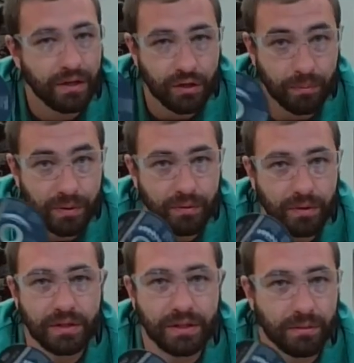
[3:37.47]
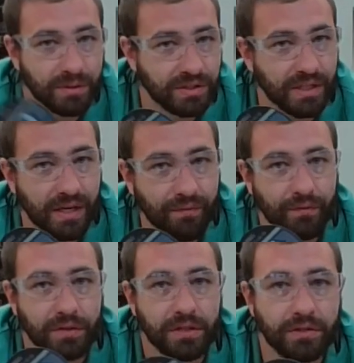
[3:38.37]
You'll be safe if
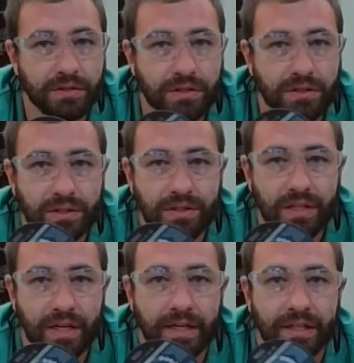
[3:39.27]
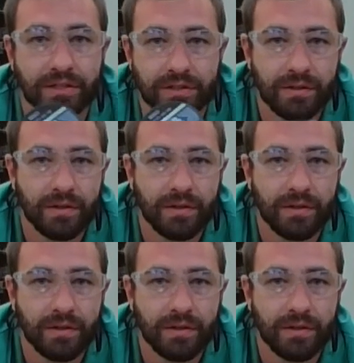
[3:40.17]
you're using just the edge,